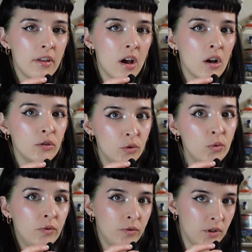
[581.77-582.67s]
The
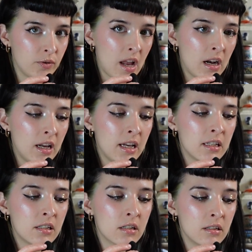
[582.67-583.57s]
nous fusionnel
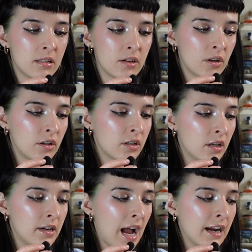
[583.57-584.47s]
is considered
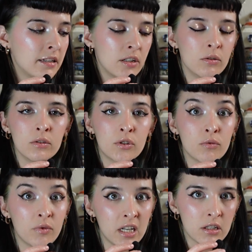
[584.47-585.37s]
an ideal
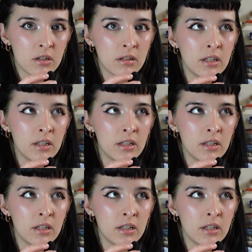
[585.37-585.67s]
to reach